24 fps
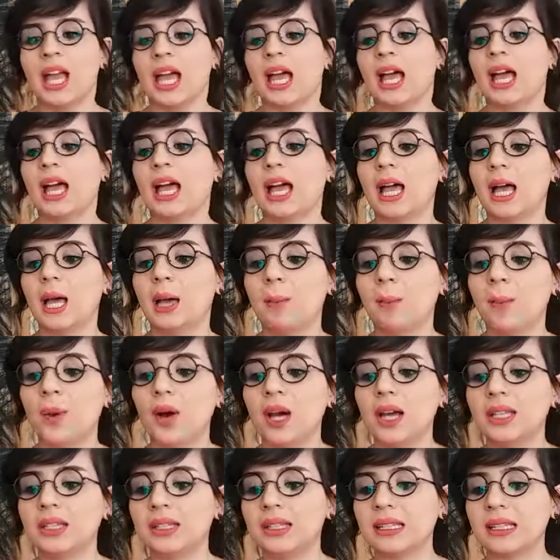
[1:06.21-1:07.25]
Uh,
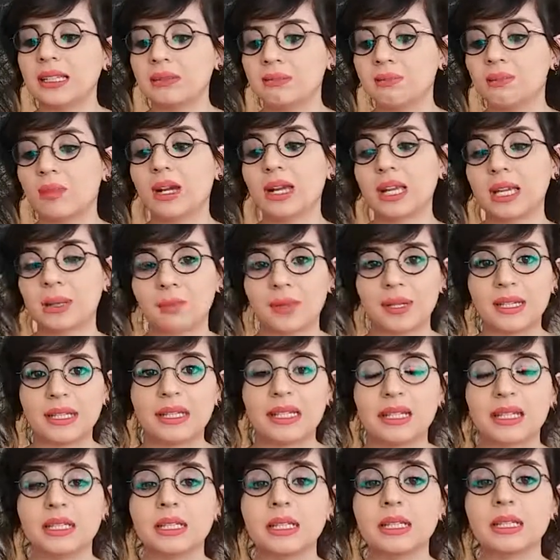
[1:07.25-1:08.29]
but in my opinion,